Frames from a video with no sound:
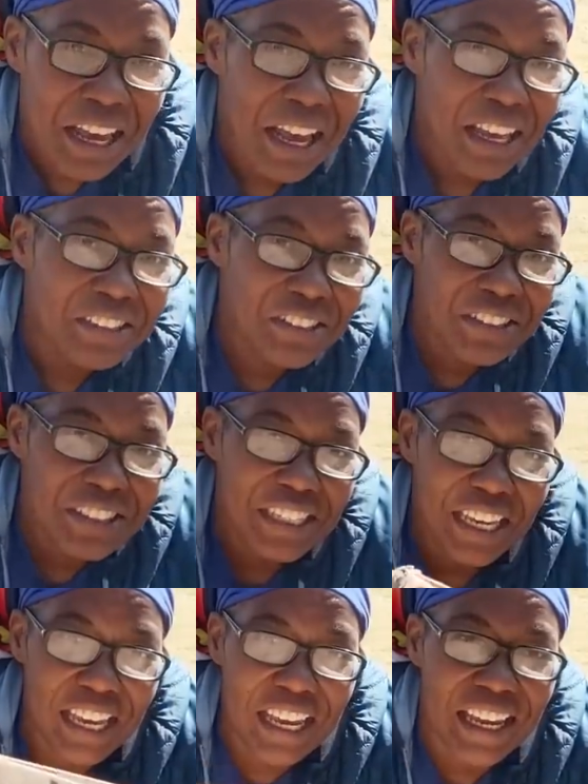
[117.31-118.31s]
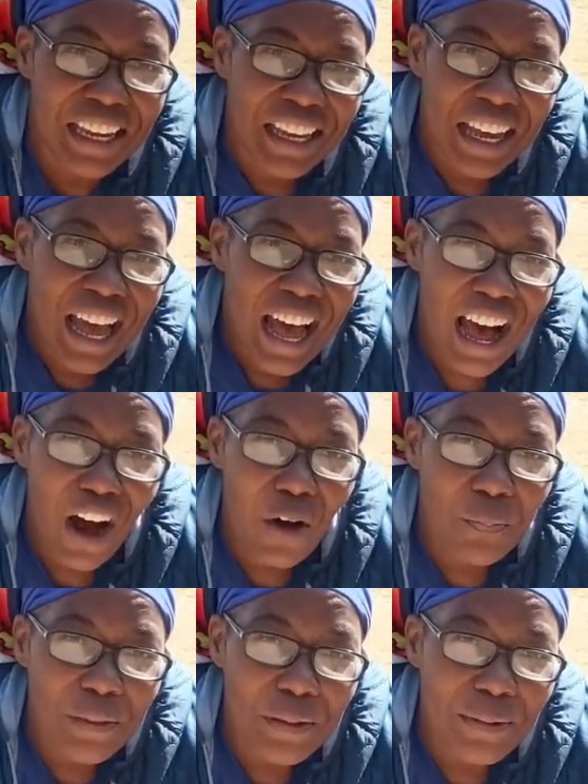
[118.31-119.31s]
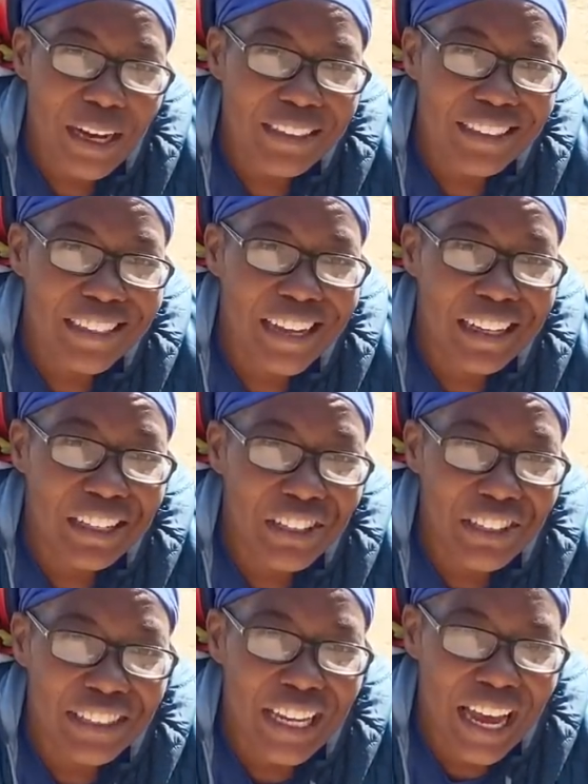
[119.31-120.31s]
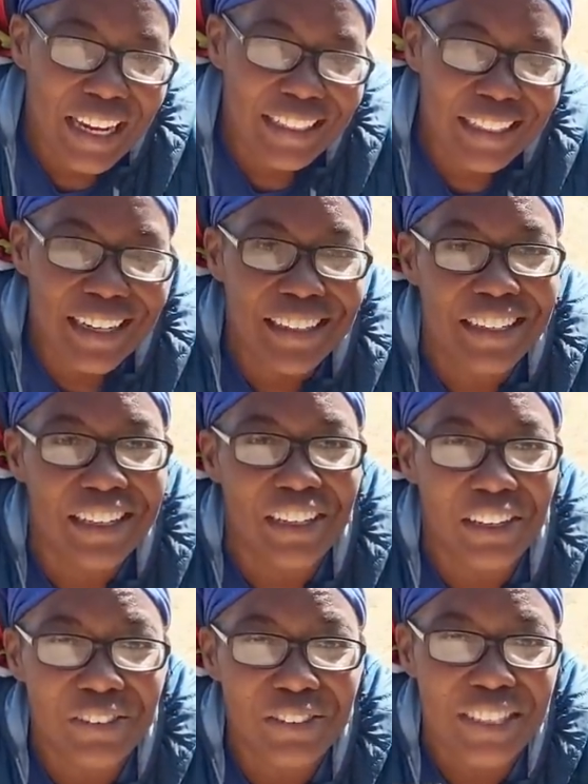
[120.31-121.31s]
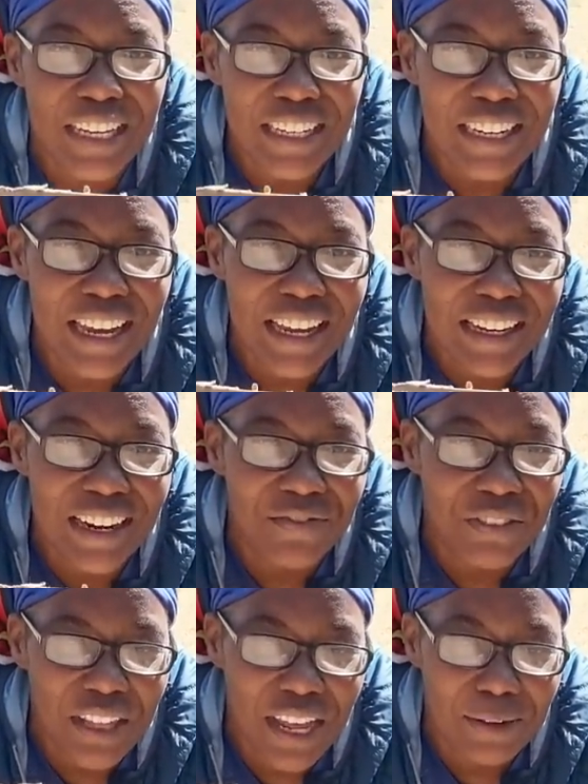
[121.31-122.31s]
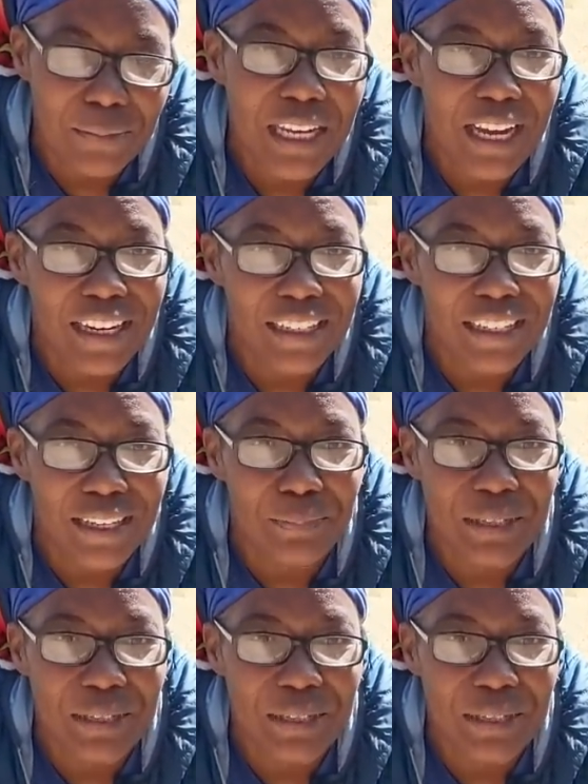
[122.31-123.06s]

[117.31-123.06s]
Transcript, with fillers: As you can see, I opened the box and kind of looked at it and then closed it and after that it be kind of